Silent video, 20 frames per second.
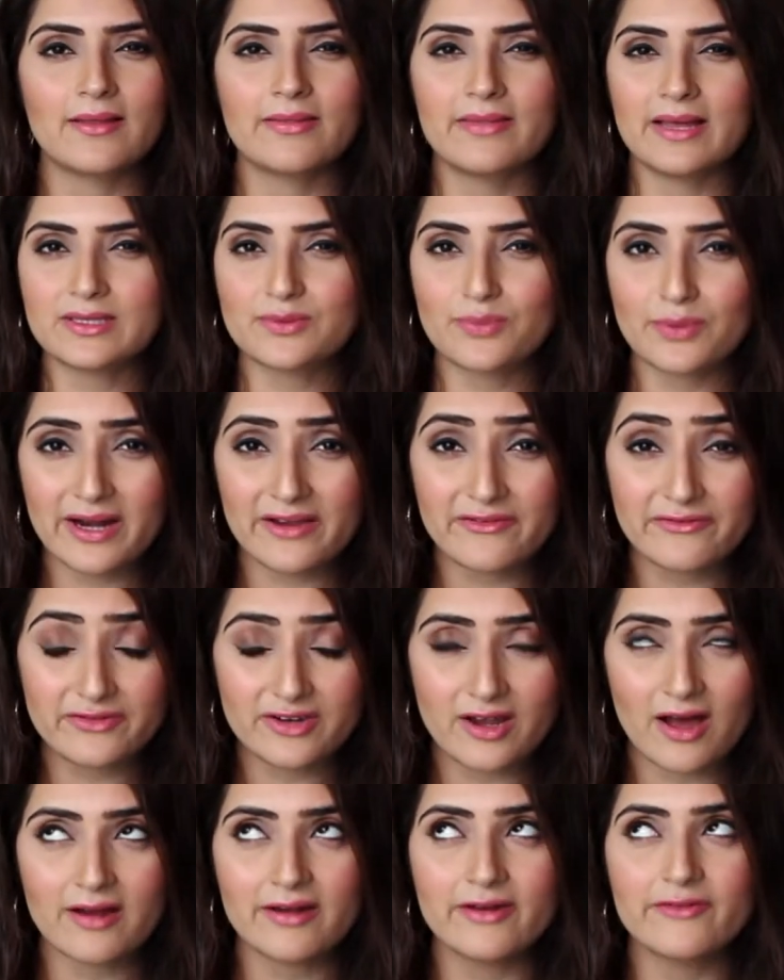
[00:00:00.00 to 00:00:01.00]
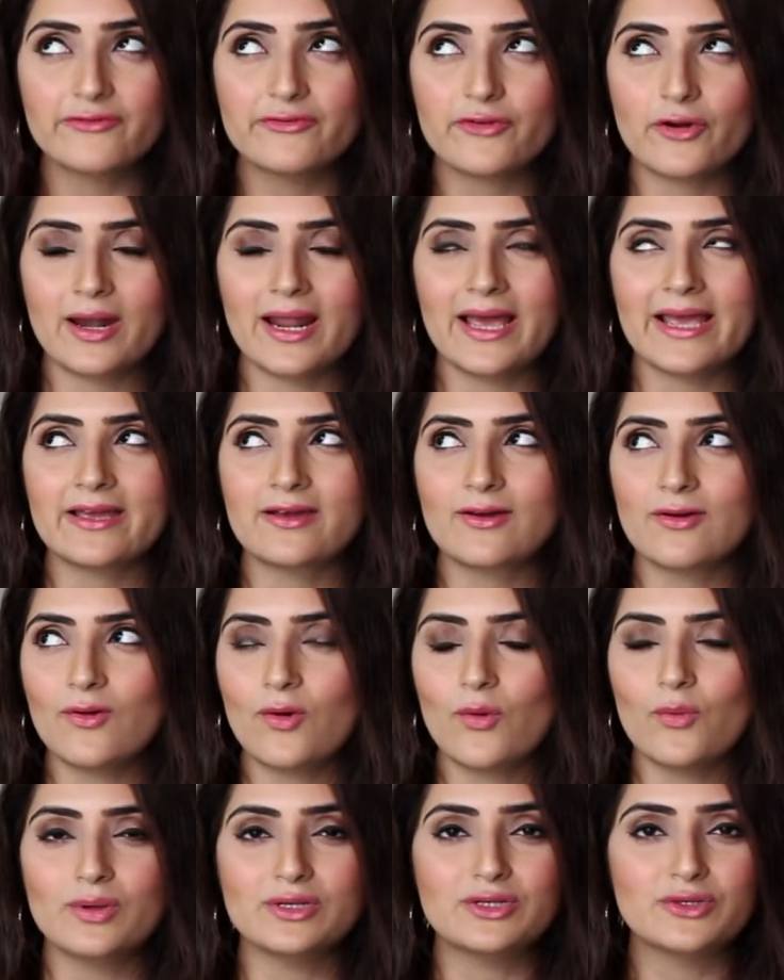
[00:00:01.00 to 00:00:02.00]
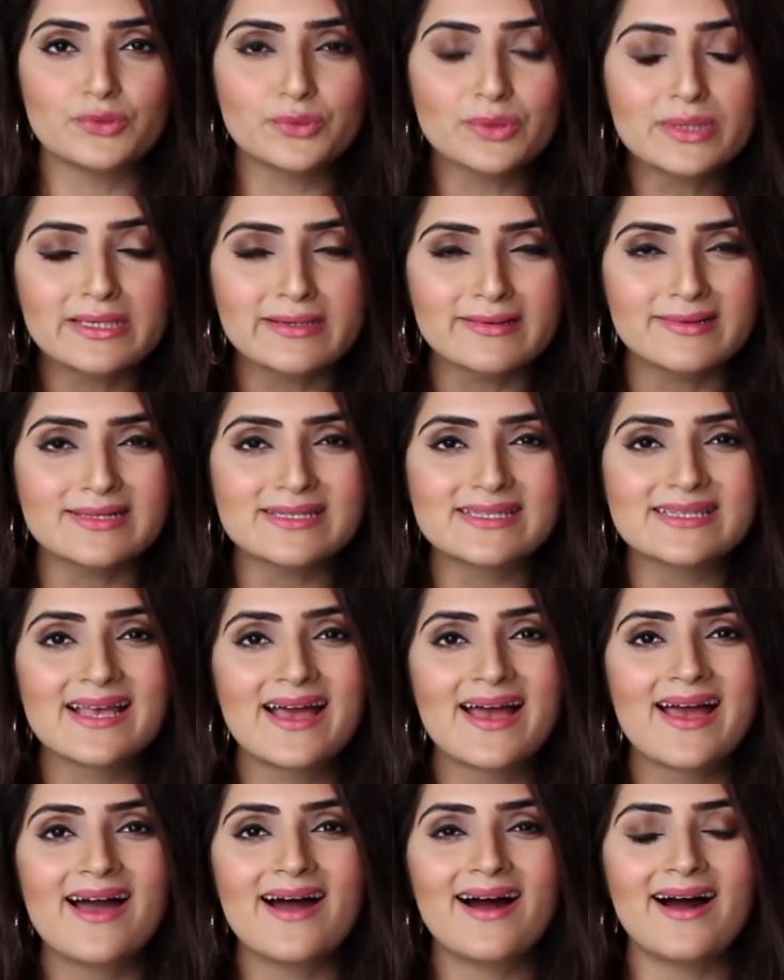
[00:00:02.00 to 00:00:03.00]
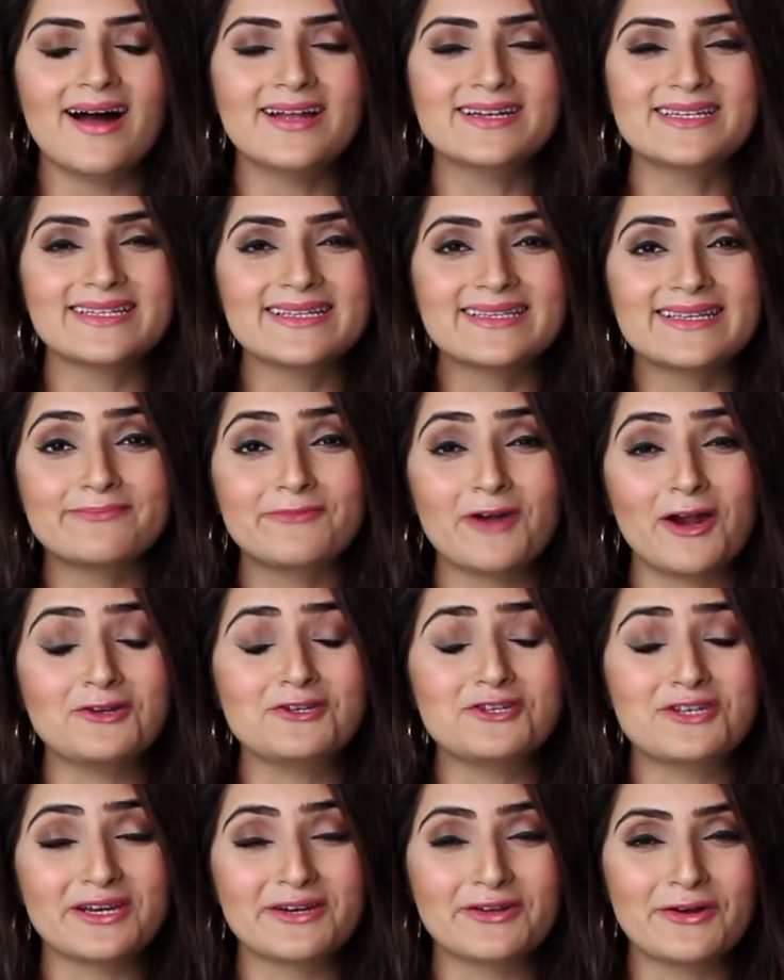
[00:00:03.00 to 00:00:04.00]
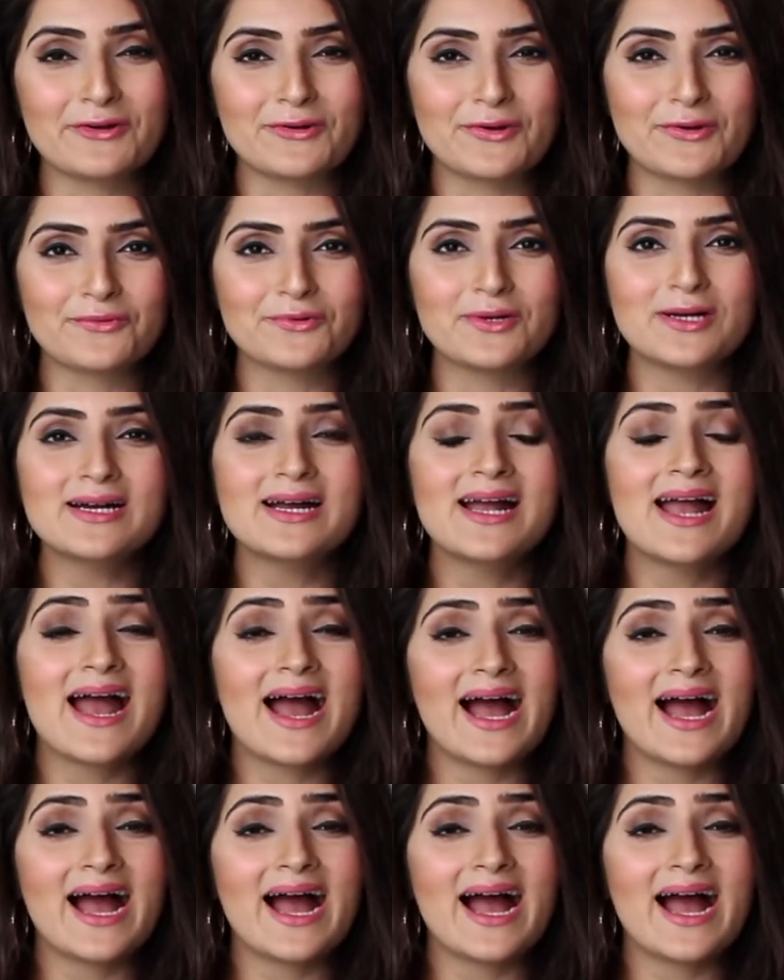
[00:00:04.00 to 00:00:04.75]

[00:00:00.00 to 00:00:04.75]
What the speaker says: That's what I've done for like over 2 years until the brown shade got over.